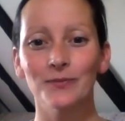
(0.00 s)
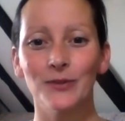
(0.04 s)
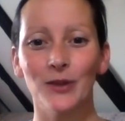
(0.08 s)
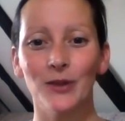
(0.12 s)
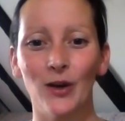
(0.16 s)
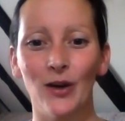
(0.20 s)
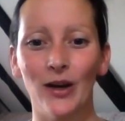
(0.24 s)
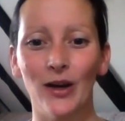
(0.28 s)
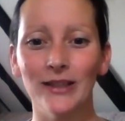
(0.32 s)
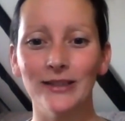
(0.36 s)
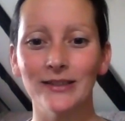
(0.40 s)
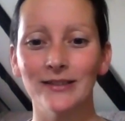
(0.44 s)

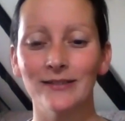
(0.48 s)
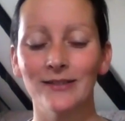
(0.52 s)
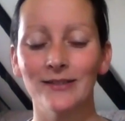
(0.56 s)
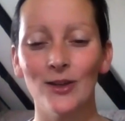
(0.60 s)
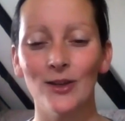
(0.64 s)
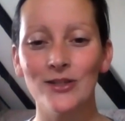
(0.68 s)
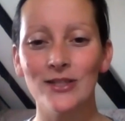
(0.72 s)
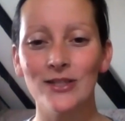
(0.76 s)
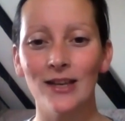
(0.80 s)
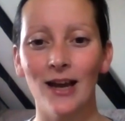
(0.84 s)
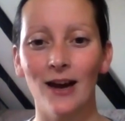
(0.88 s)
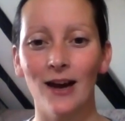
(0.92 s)
All right,
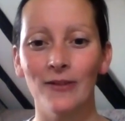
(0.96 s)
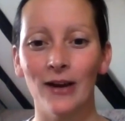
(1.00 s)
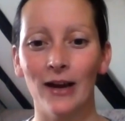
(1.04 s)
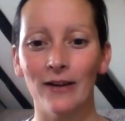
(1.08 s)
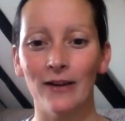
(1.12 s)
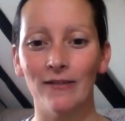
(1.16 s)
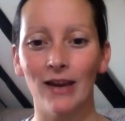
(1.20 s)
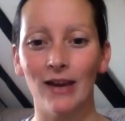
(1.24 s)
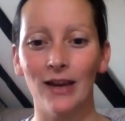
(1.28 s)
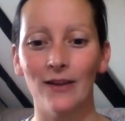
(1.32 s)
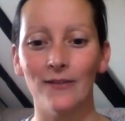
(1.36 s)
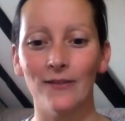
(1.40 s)
lots of love.
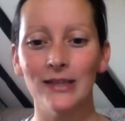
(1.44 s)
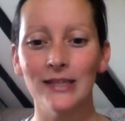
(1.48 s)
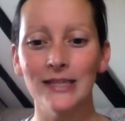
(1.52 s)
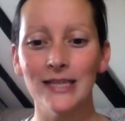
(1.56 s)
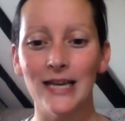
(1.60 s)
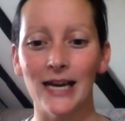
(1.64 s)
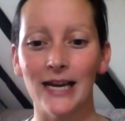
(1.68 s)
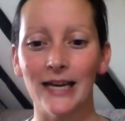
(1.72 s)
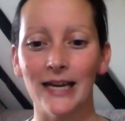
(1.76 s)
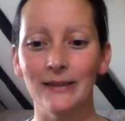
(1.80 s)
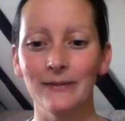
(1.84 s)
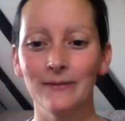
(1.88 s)
Have a lovely
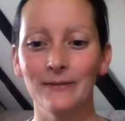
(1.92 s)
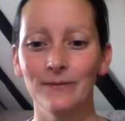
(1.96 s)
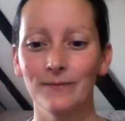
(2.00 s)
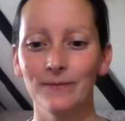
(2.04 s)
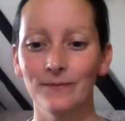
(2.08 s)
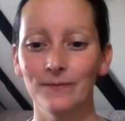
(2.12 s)
day.